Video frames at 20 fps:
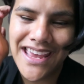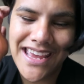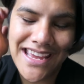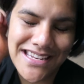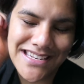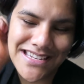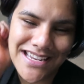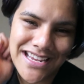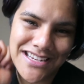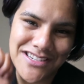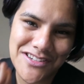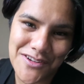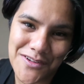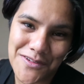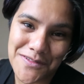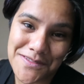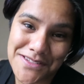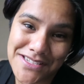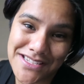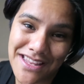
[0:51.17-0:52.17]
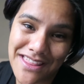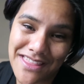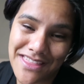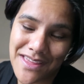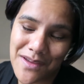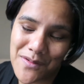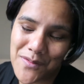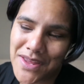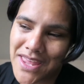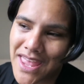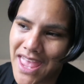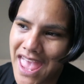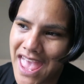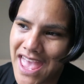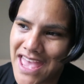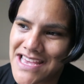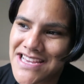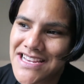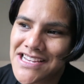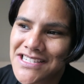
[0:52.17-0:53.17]
and nachos that we
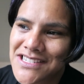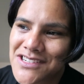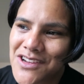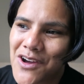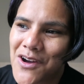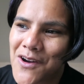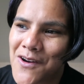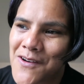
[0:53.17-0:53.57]
had